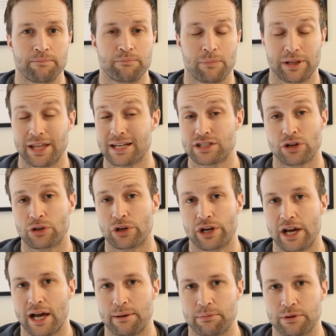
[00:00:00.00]
But that's not going
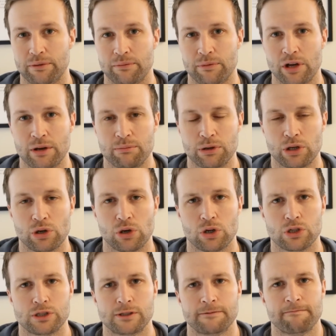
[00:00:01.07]
to happen
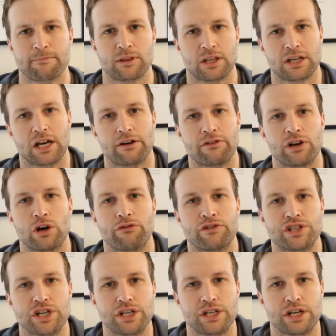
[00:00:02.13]
because the governor of
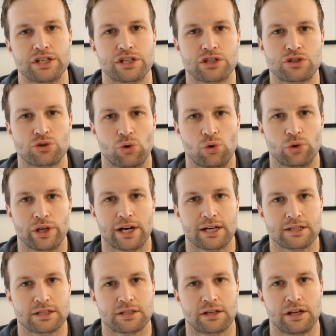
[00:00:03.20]
Virginia just told
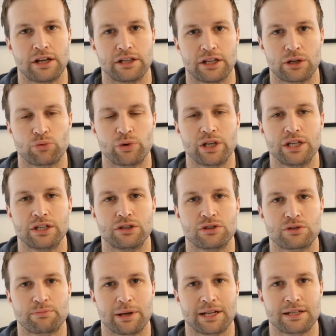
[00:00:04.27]
us that we need to
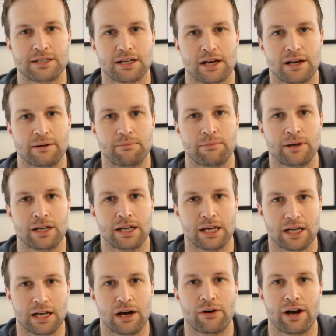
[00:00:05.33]
spend time
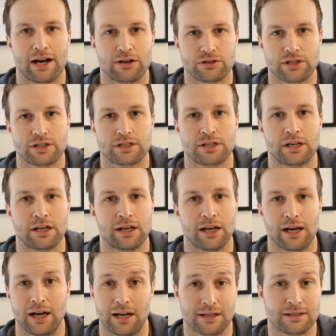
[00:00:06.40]
in our houses
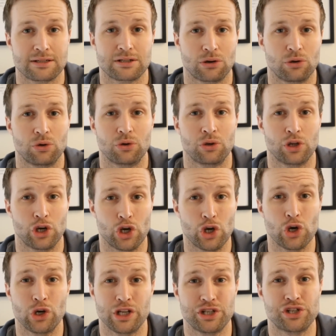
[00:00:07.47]
until
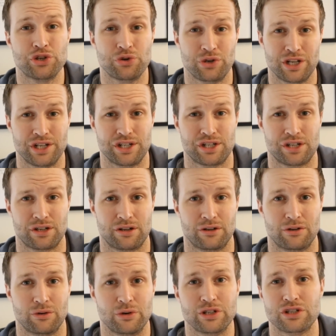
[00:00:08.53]
early June-ish,
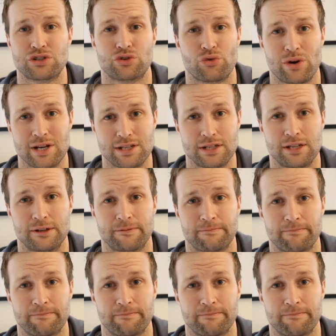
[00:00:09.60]
which is crazy.